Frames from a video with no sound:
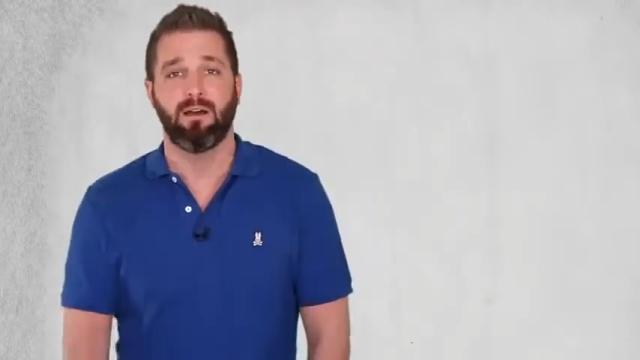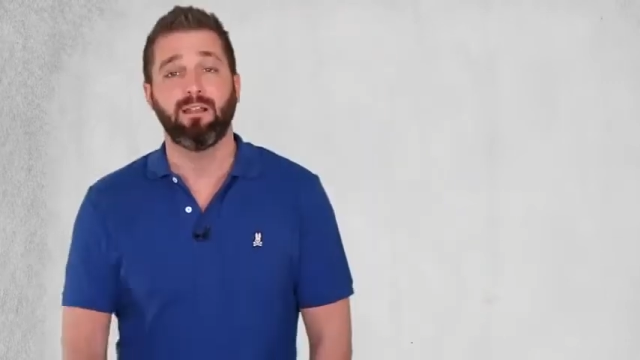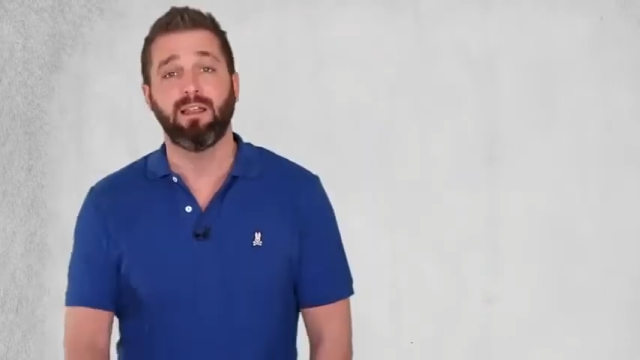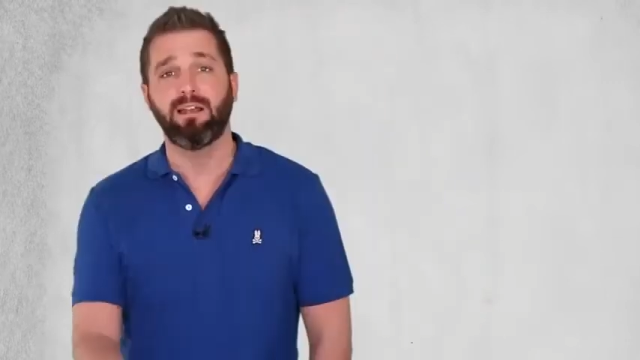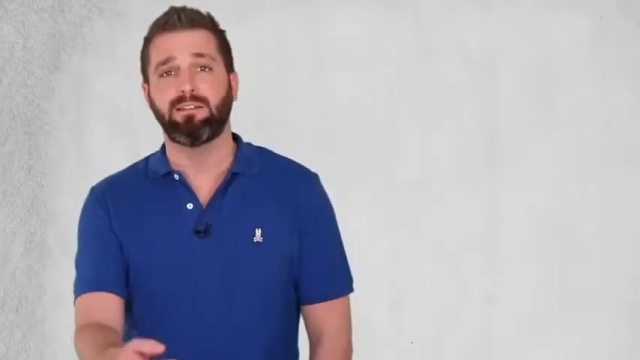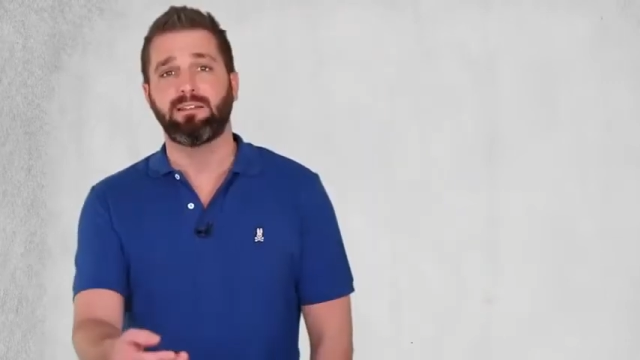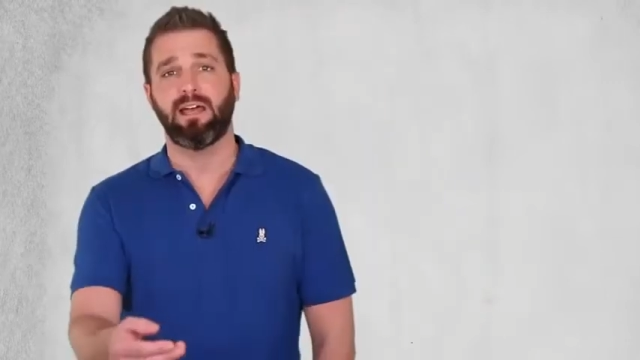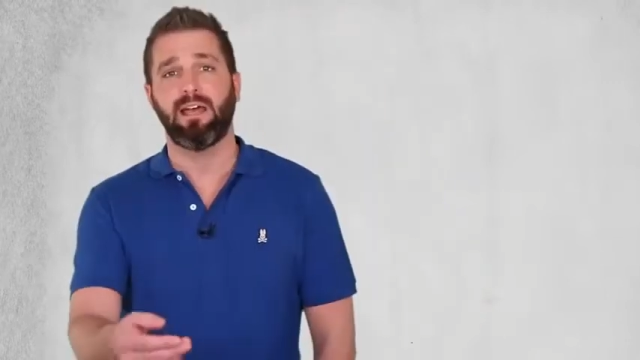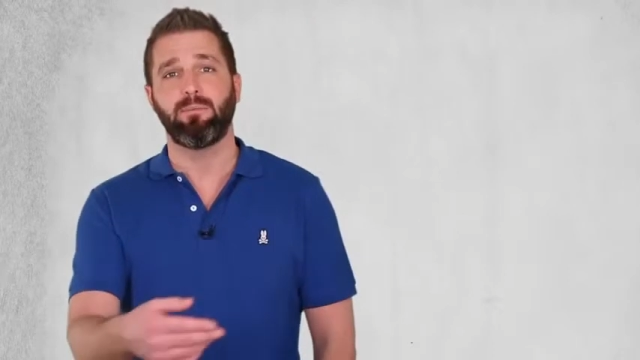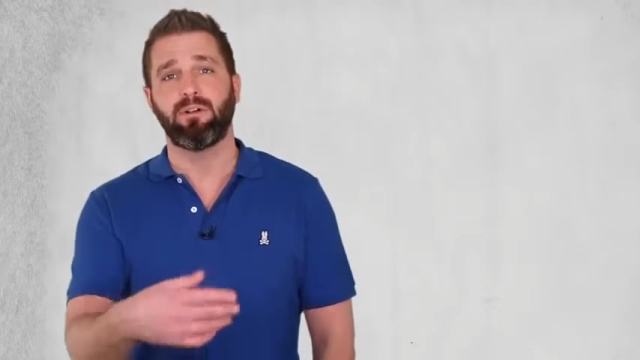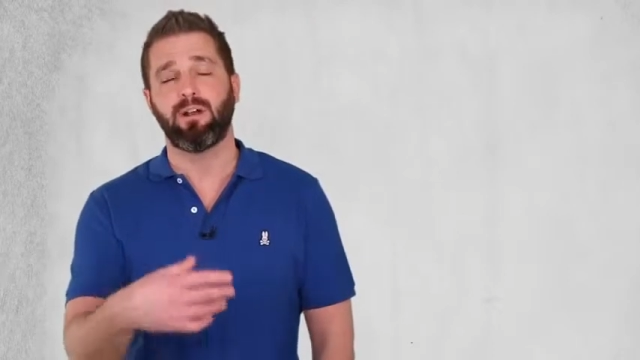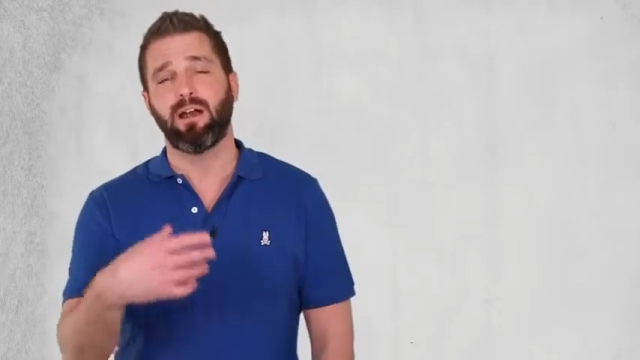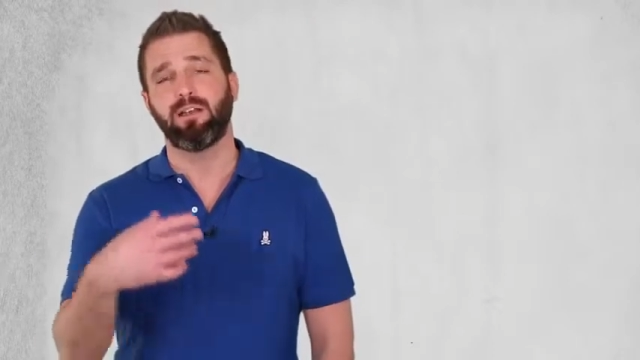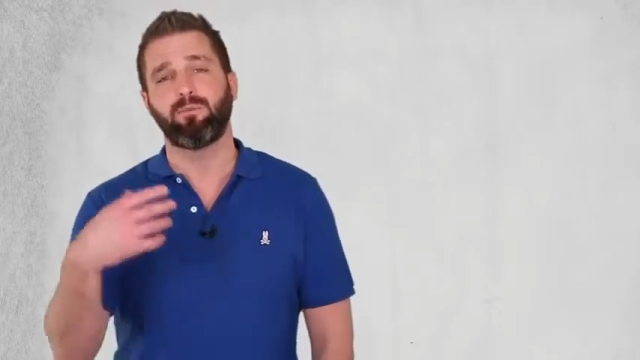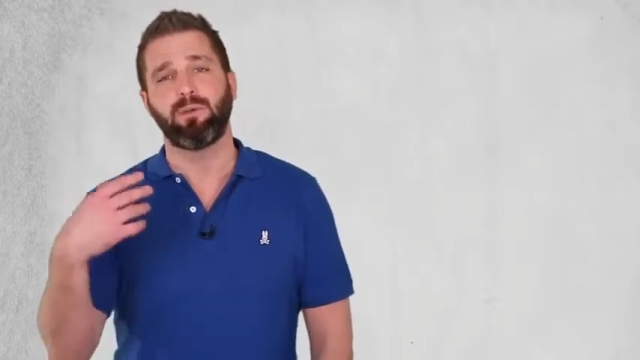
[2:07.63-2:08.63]
A lot of time
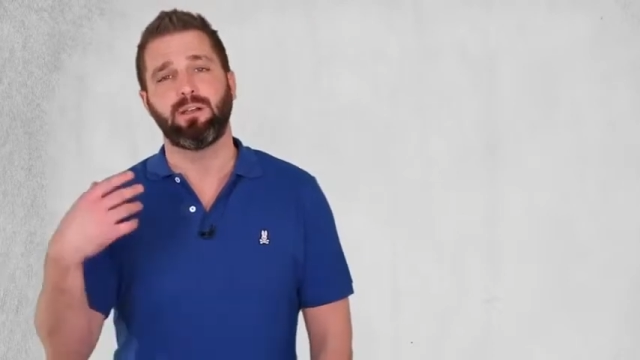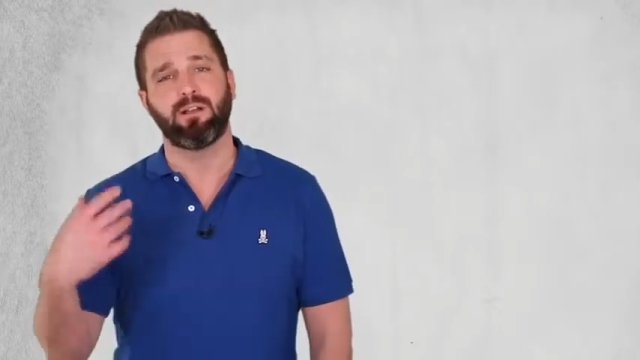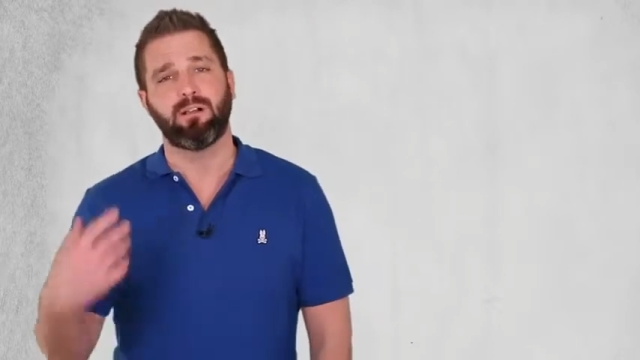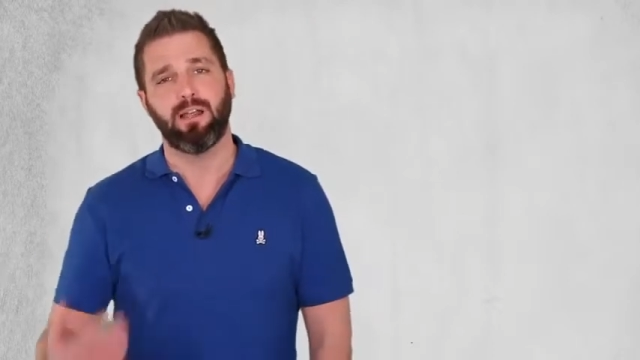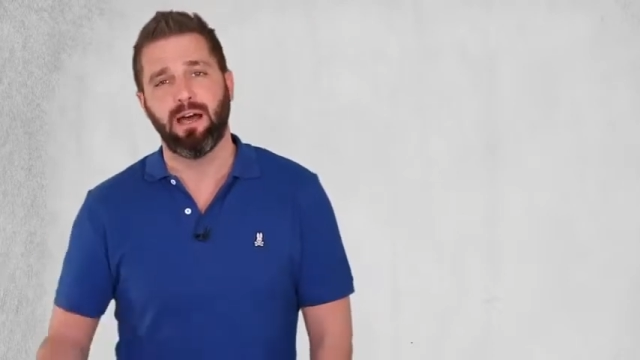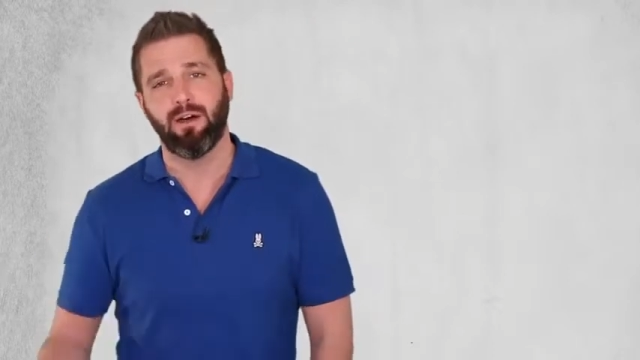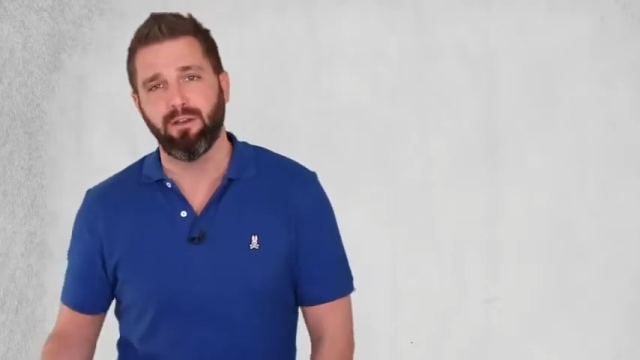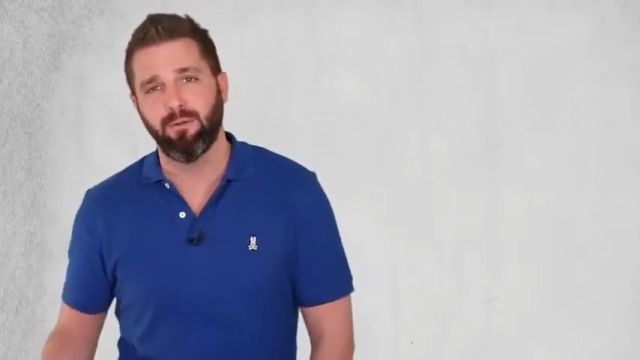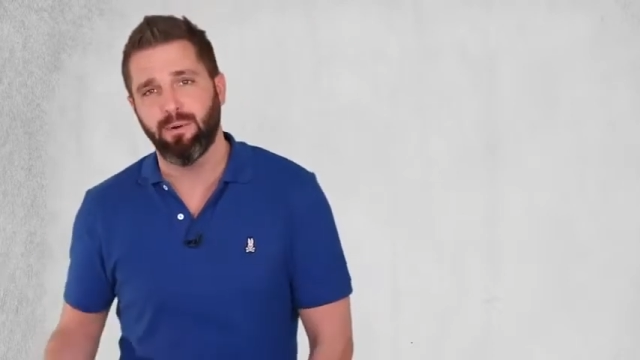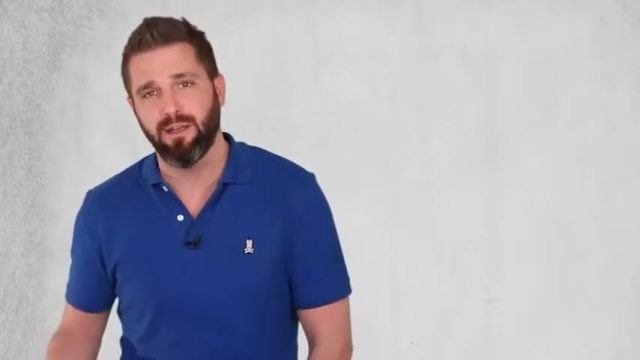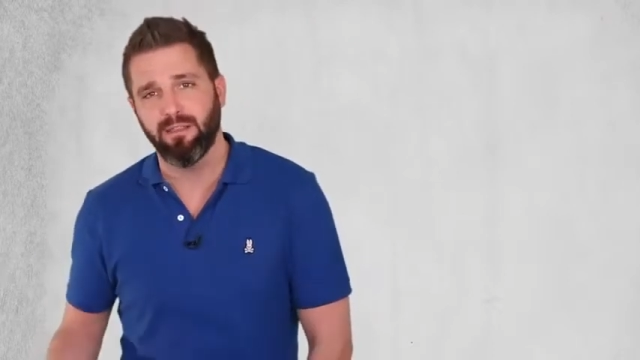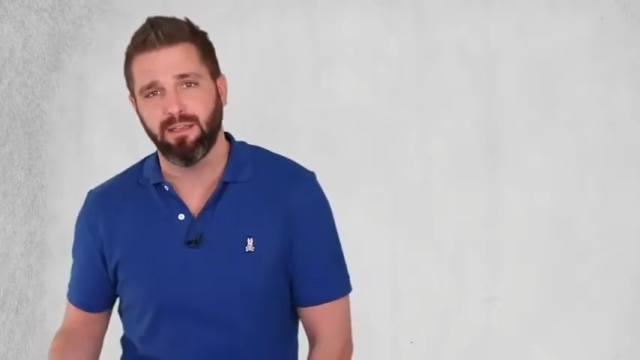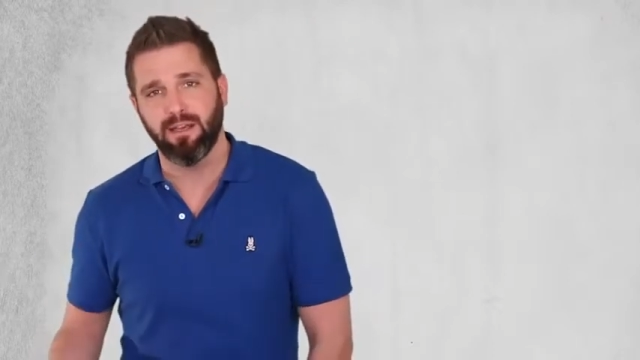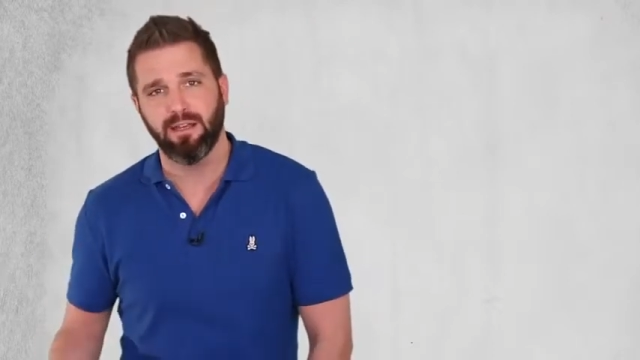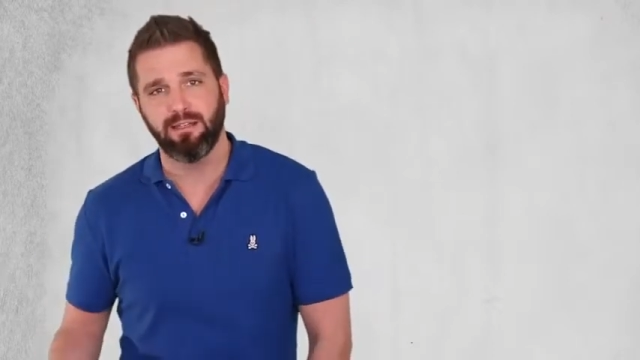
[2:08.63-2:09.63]
your eyes will be clouded by
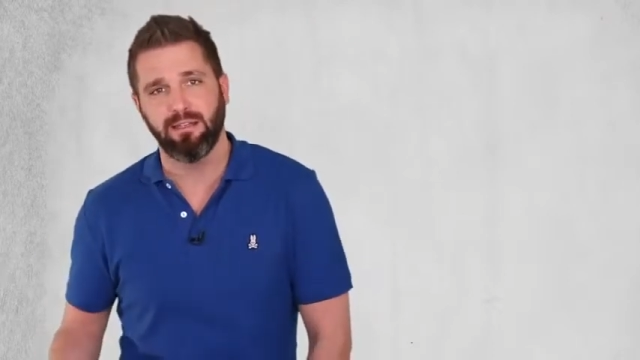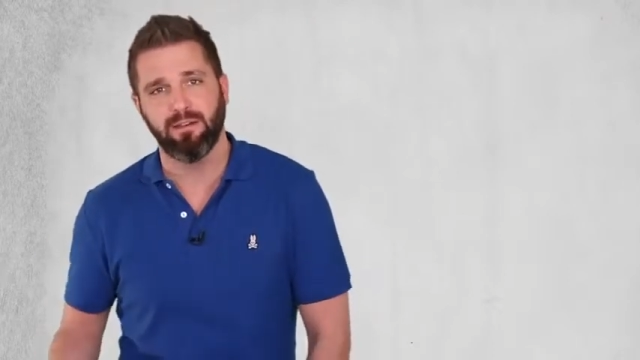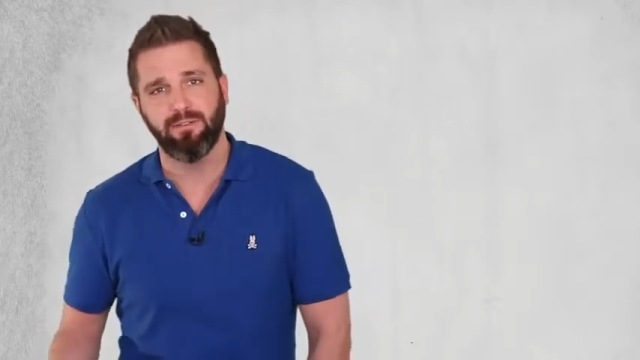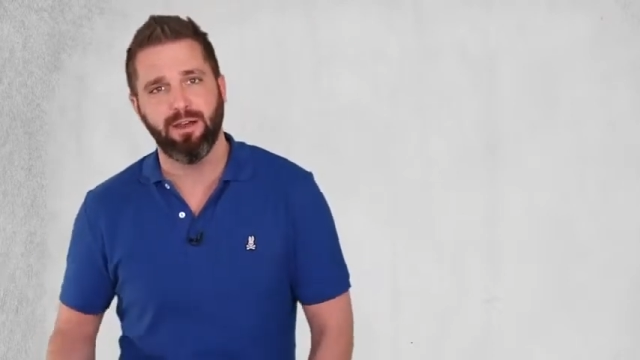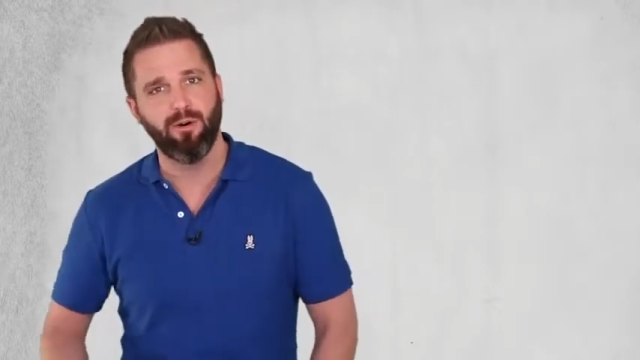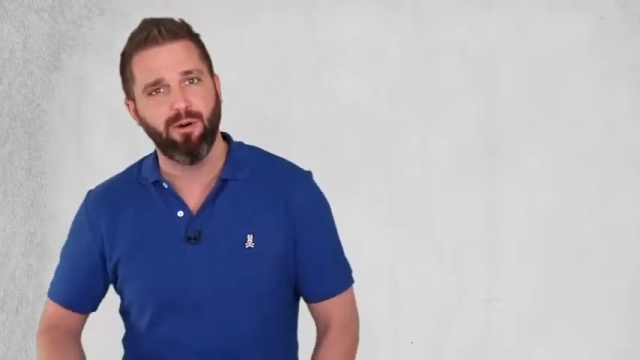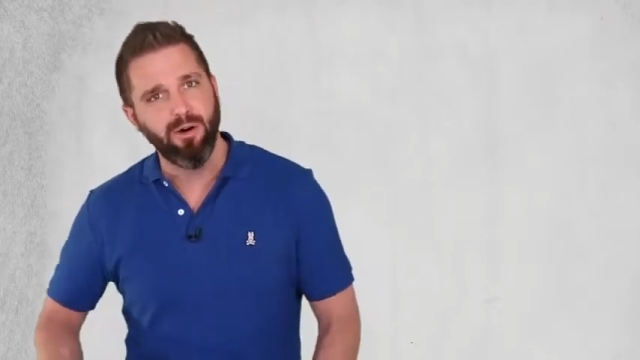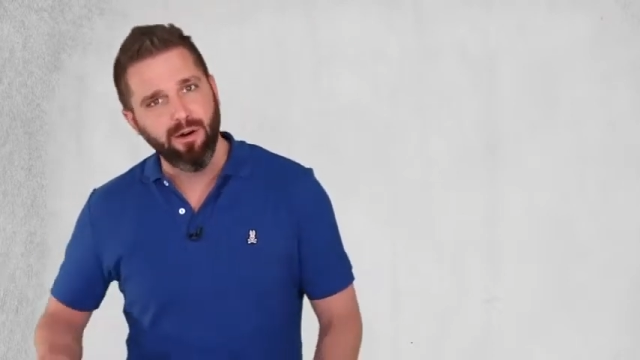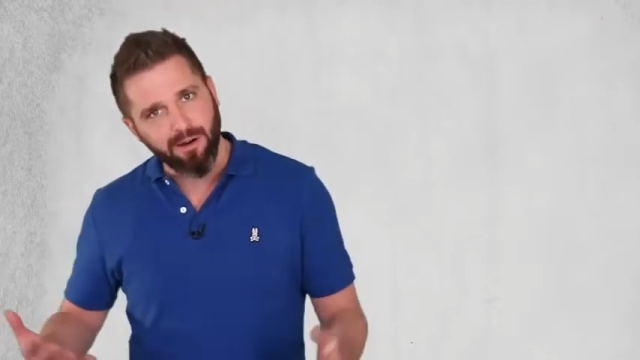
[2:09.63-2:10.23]
the idea of how